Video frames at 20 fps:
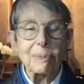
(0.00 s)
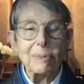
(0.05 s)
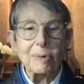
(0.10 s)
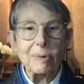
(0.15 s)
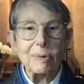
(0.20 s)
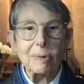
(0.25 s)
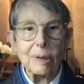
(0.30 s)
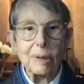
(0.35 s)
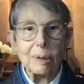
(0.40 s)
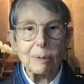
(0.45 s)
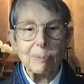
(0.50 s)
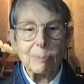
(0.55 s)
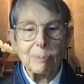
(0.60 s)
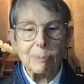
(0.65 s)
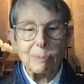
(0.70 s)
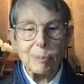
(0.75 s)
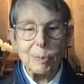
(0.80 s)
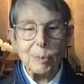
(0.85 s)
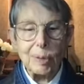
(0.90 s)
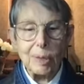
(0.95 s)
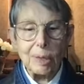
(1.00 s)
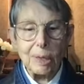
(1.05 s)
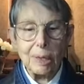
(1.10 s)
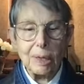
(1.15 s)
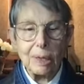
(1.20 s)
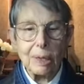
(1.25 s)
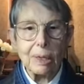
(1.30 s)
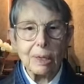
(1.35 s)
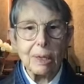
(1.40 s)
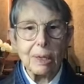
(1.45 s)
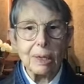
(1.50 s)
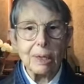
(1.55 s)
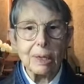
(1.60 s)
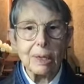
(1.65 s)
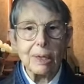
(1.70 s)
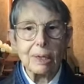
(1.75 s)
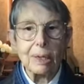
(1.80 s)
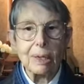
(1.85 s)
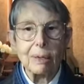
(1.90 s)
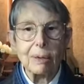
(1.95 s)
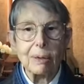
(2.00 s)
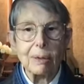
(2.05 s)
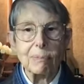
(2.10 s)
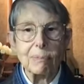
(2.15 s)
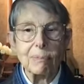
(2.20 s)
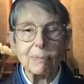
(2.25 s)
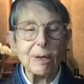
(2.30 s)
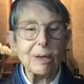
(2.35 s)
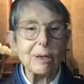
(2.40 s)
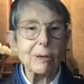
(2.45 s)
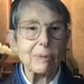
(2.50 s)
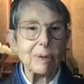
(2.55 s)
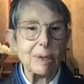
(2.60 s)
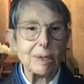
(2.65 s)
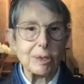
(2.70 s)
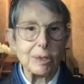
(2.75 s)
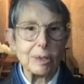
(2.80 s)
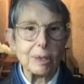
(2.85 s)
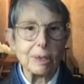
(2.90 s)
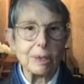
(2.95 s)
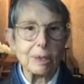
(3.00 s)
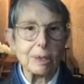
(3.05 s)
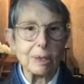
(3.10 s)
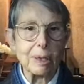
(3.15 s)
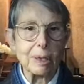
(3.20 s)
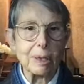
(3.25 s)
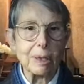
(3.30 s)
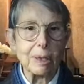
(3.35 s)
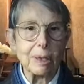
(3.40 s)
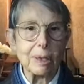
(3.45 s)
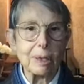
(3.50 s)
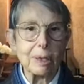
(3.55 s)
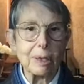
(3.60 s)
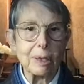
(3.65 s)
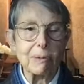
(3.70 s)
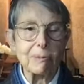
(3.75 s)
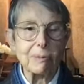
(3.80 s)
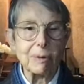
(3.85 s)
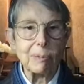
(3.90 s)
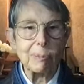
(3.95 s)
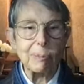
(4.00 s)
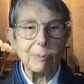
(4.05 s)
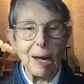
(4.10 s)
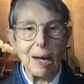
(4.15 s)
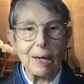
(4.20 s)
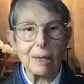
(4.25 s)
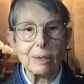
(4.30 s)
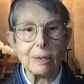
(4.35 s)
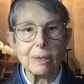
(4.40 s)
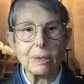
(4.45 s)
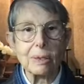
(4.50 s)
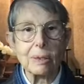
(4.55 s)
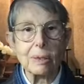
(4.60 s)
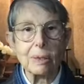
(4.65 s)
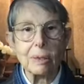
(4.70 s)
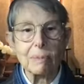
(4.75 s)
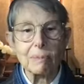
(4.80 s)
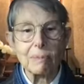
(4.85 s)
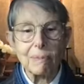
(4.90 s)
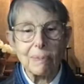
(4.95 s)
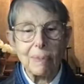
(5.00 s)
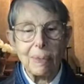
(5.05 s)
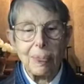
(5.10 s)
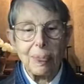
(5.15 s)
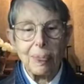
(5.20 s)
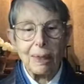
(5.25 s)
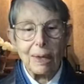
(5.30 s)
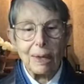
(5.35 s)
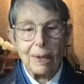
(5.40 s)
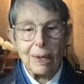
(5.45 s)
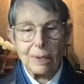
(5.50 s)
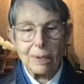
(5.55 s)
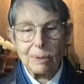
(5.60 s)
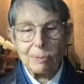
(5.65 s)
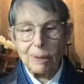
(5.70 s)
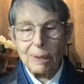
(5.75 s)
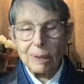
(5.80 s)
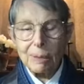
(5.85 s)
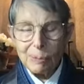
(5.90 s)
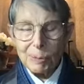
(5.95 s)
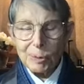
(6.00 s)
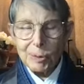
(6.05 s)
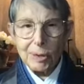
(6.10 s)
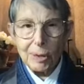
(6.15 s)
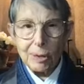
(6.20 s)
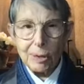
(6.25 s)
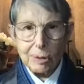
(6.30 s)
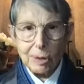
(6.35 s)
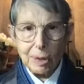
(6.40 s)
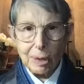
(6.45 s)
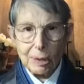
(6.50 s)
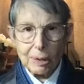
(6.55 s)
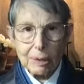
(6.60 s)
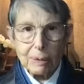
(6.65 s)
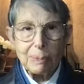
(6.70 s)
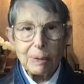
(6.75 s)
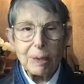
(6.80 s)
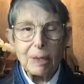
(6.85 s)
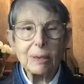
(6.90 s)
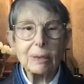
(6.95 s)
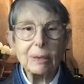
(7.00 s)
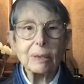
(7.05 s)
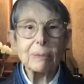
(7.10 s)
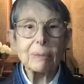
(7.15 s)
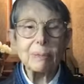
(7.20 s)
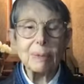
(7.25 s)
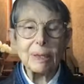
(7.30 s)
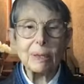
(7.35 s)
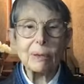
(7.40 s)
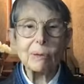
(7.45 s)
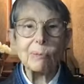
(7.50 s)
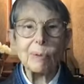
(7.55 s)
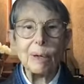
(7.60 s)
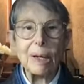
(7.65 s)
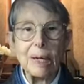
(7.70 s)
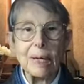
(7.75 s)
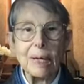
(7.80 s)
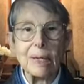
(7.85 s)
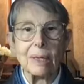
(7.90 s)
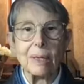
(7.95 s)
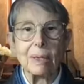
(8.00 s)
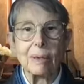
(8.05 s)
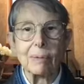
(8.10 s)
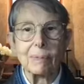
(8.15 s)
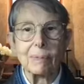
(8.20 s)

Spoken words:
really put a monkey wrench into the level of practice. That's why the Buddha talked about the middle way,